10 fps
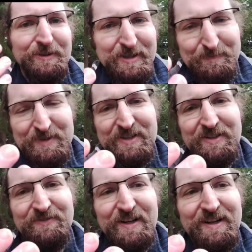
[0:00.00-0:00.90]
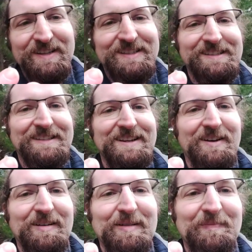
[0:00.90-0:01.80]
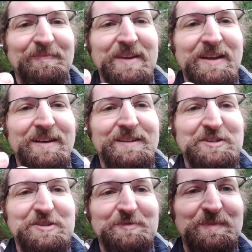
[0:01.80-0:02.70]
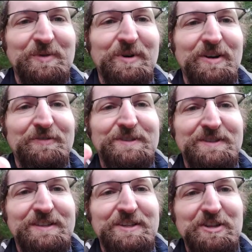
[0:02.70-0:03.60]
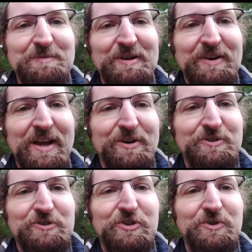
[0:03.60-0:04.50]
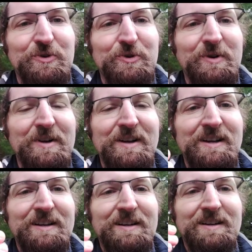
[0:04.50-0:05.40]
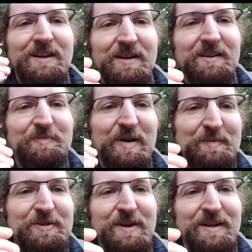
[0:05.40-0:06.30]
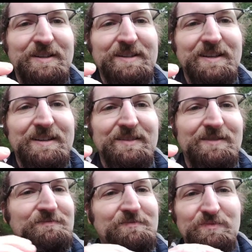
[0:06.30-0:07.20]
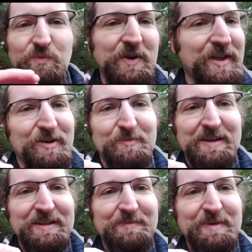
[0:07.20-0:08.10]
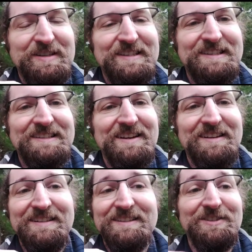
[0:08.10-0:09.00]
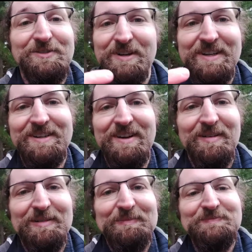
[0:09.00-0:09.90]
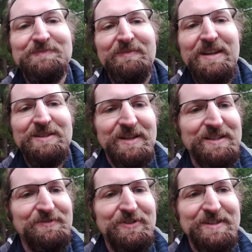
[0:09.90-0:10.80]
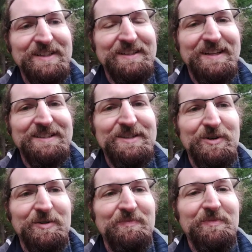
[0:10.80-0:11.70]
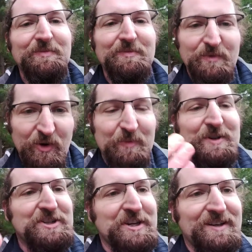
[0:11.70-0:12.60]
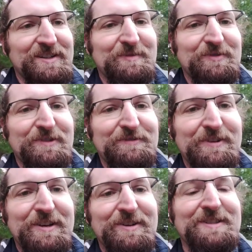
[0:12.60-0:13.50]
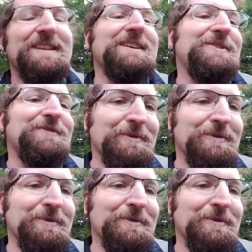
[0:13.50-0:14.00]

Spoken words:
tips and advice, such as my wife teaching about how to cut a pomegranate without making a mess. It's great. So lots of things like that. So hope you check out some of our videos. Thank you for